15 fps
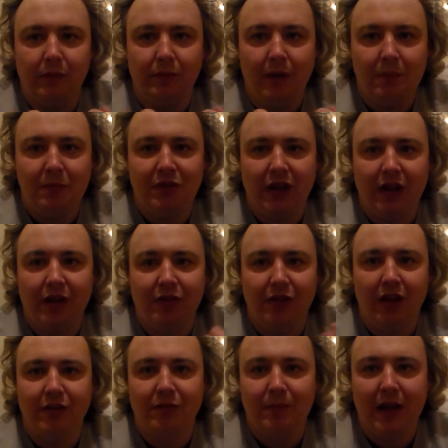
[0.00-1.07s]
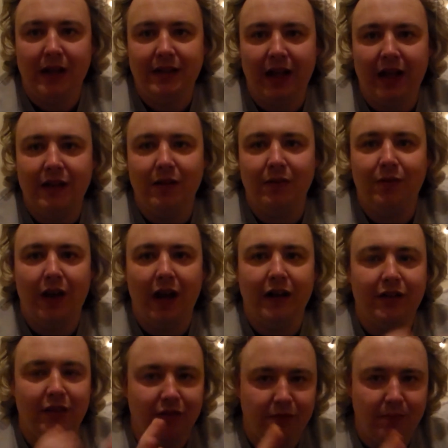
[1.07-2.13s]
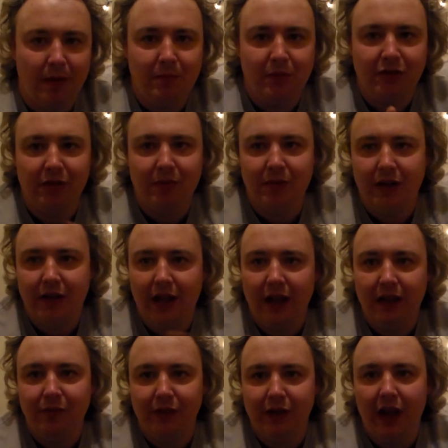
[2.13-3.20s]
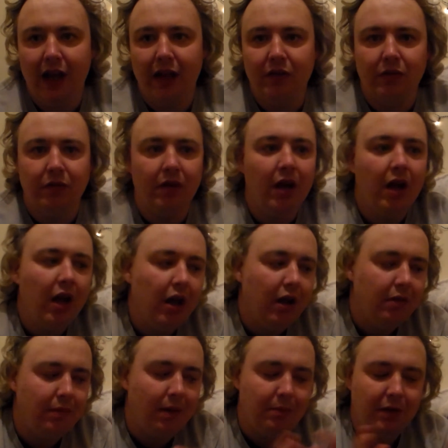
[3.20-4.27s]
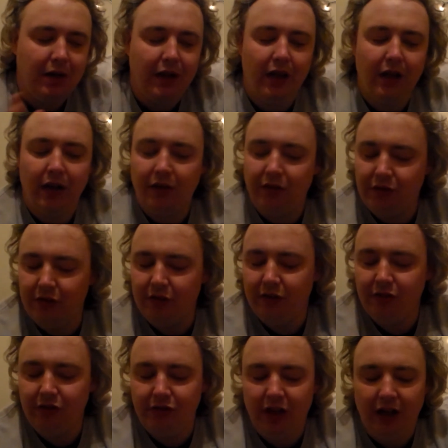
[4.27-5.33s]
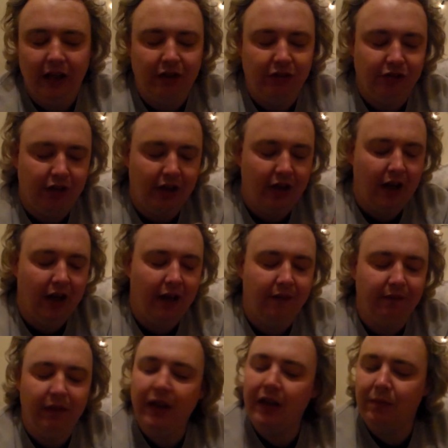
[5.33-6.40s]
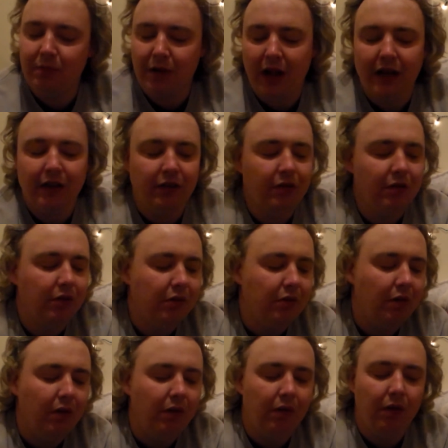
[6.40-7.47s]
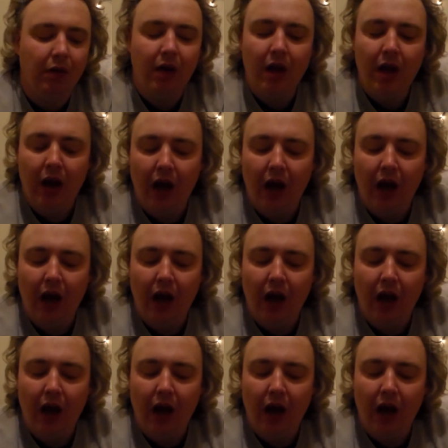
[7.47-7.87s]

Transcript: represent as Mandela effects, as remembering someone alive again, or remembering a certain change in a brand logo, or